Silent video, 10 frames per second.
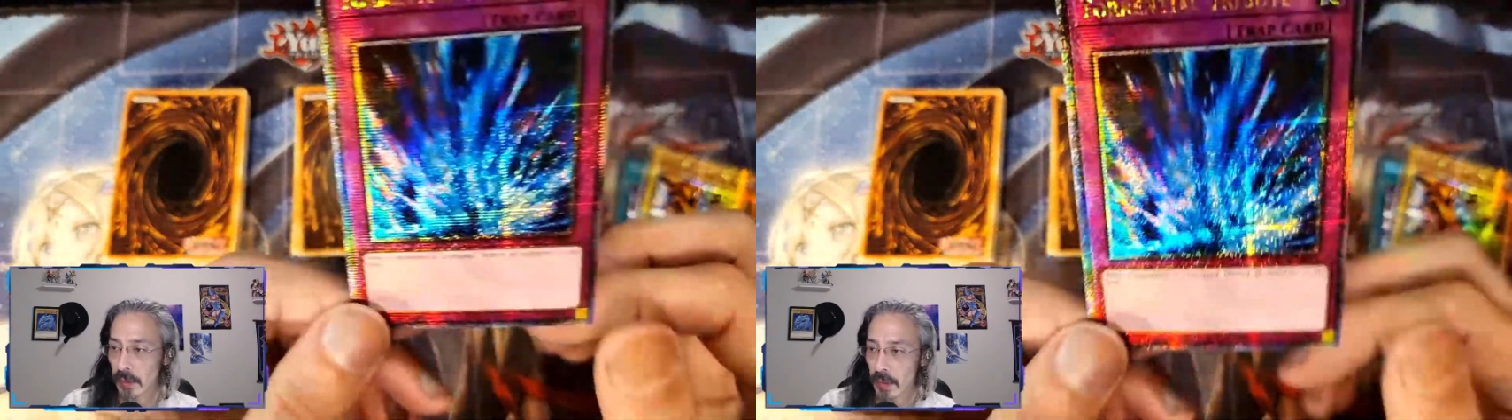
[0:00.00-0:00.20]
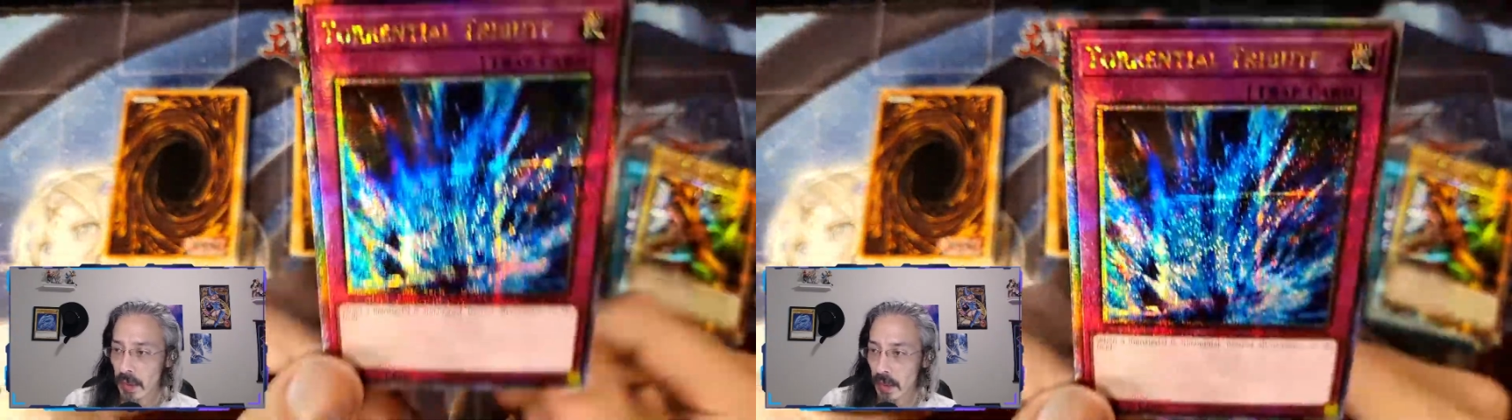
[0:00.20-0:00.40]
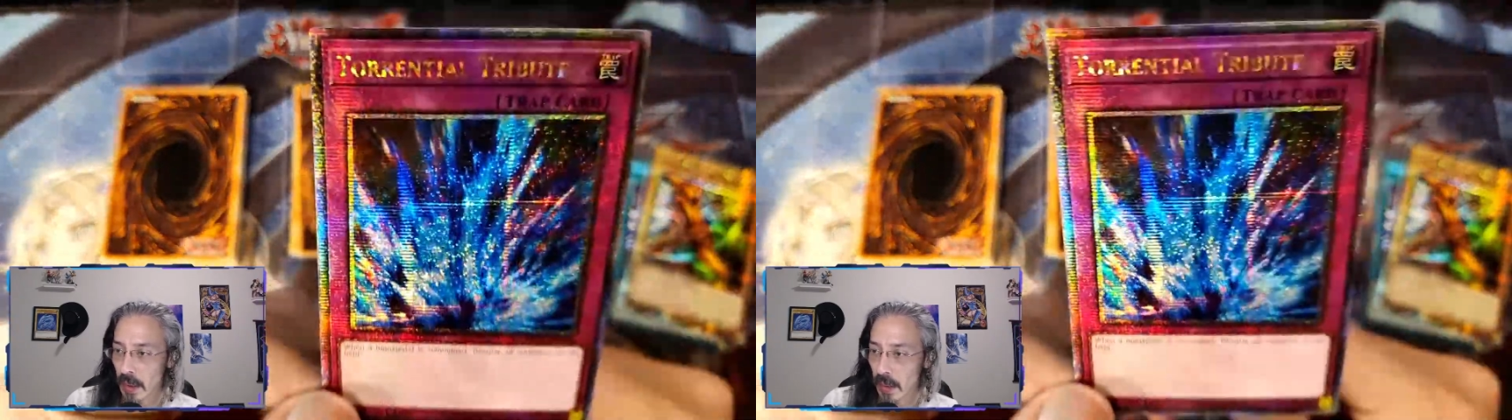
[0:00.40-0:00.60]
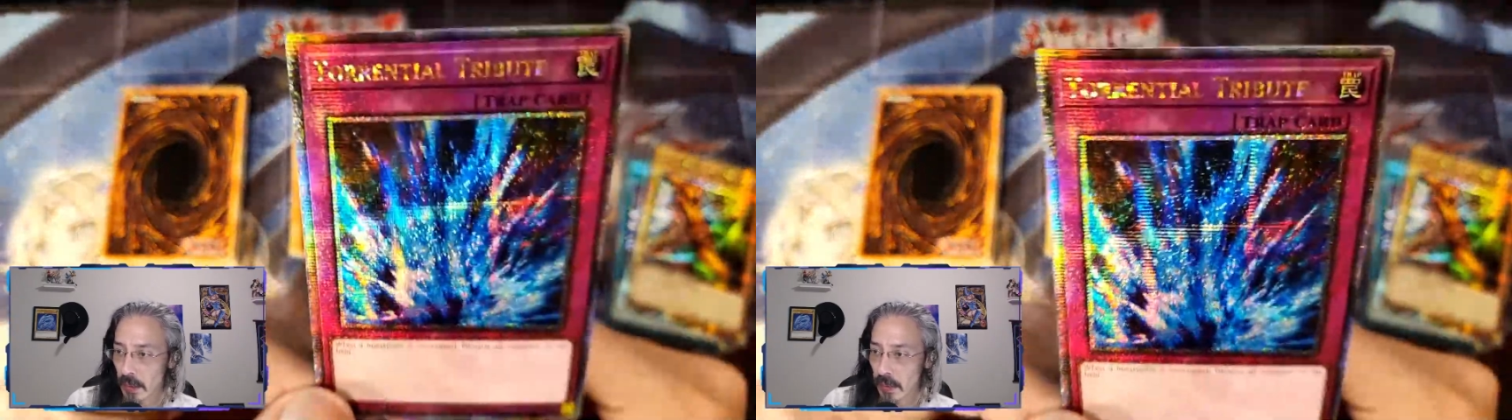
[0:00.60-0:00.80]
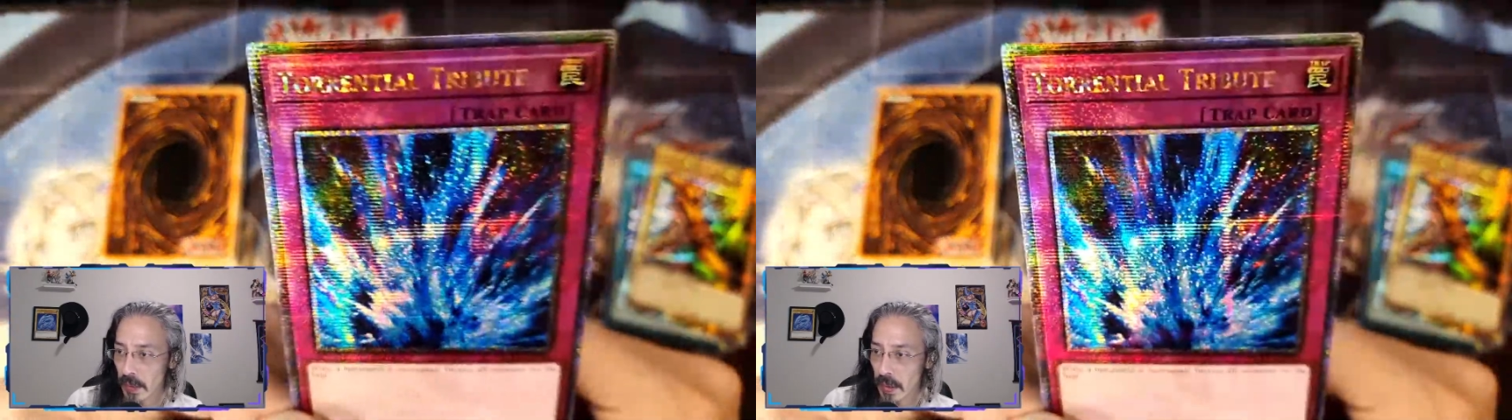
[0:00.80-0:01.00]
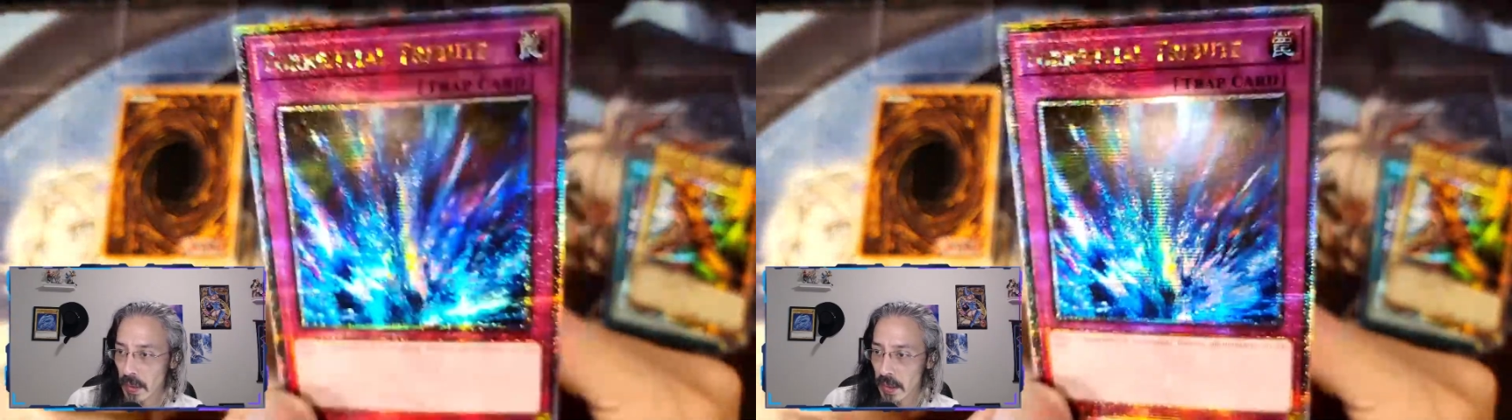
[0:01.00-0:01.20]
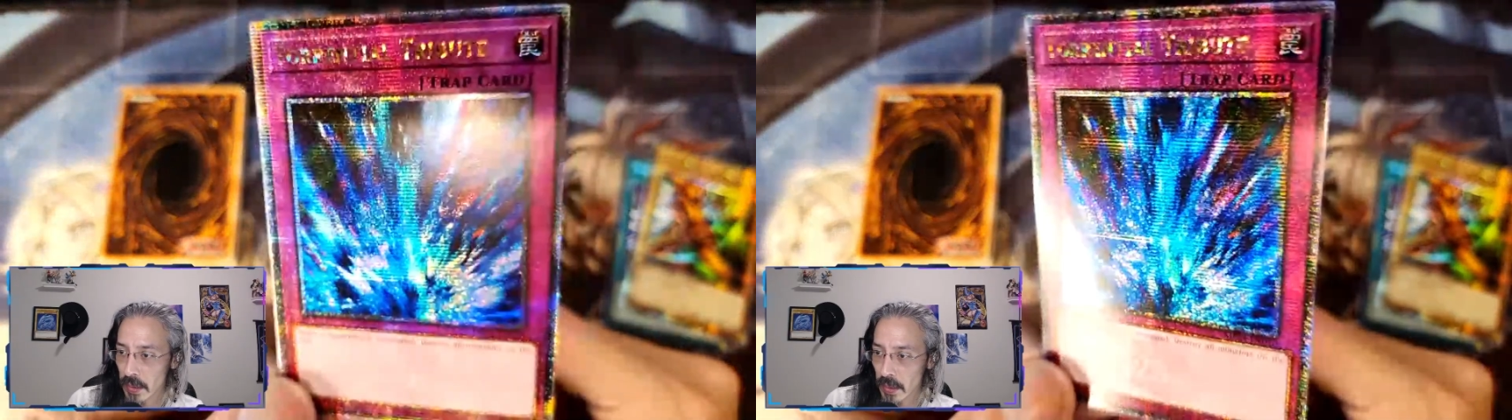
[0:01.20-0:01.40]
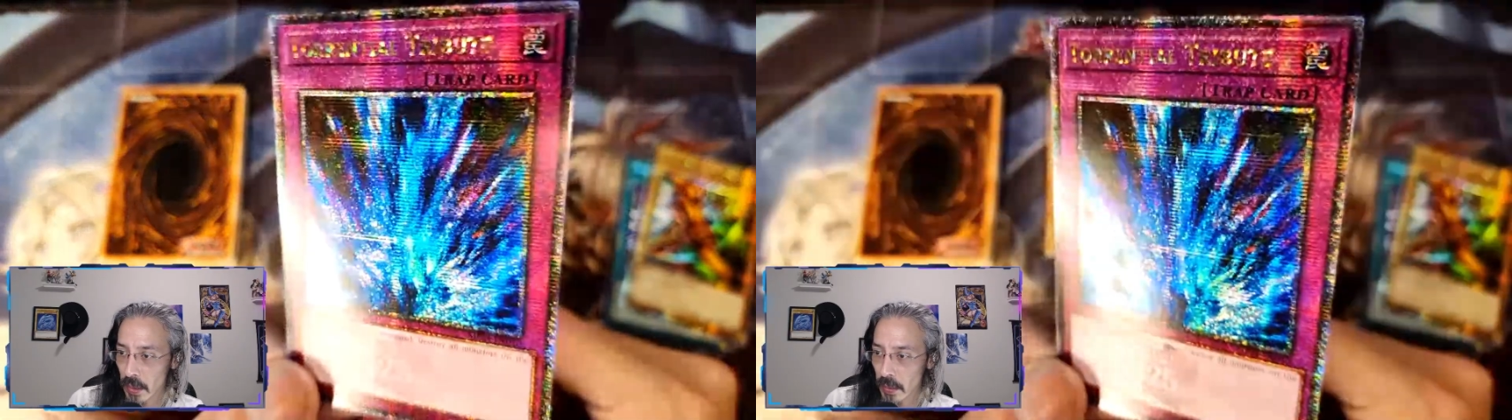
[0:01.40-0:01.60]
love
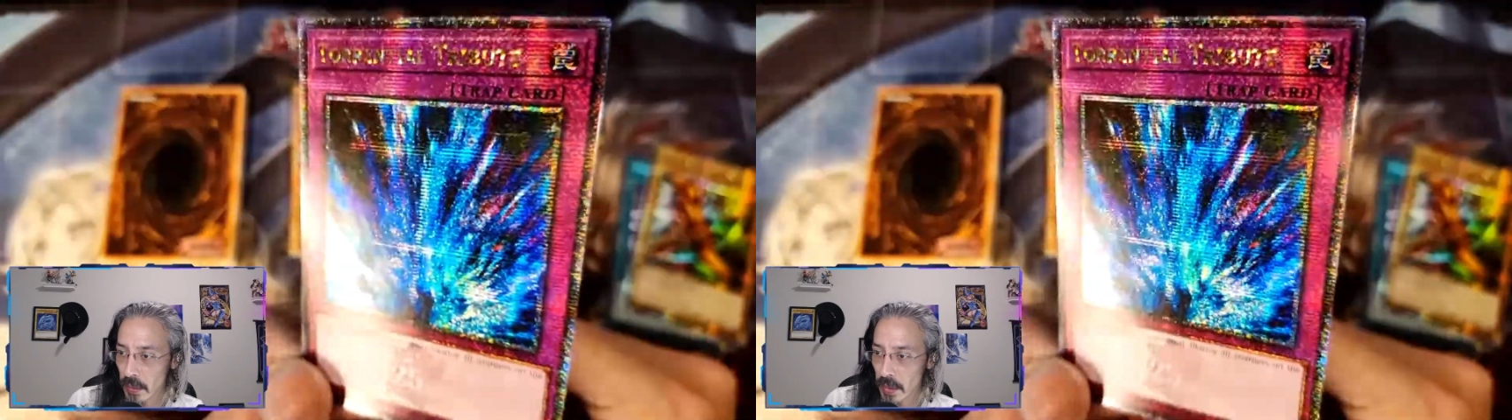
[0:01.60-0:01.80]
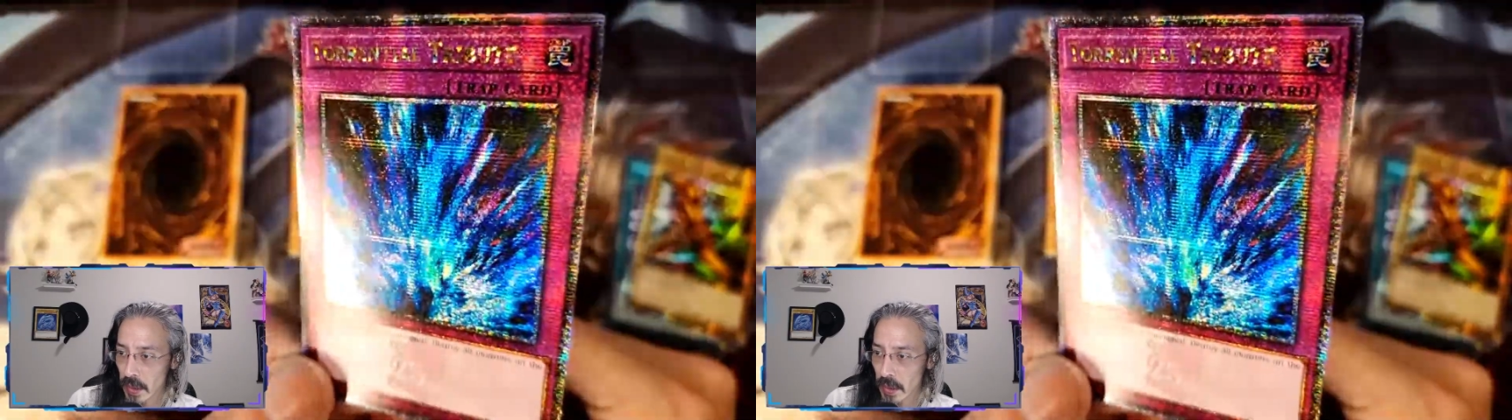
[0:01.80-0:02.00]
these OG